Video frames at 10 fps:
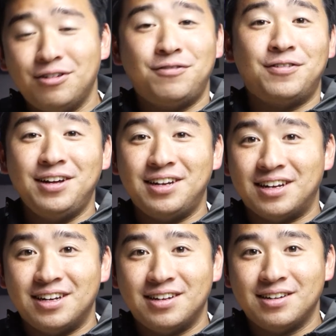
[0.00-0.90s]
No
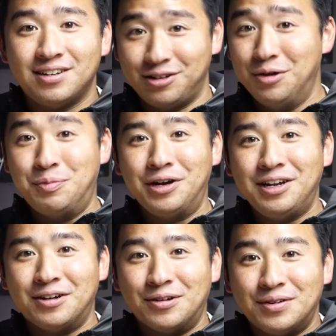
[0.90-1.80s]
fun. No
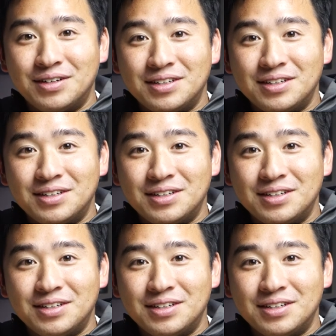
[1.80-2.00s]
bueno.